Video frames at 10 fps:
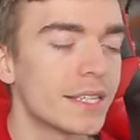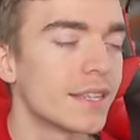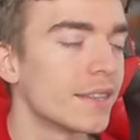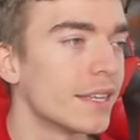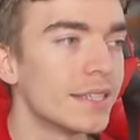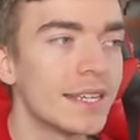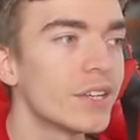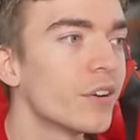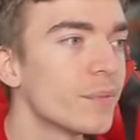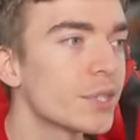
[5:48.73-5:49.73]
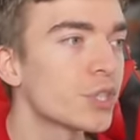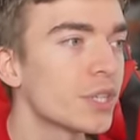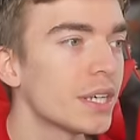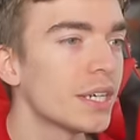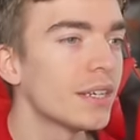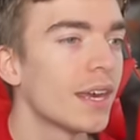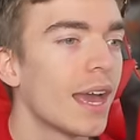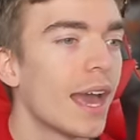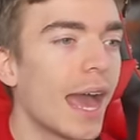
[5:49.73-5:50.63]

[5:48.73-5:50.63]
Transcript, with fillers: into the Neon machine,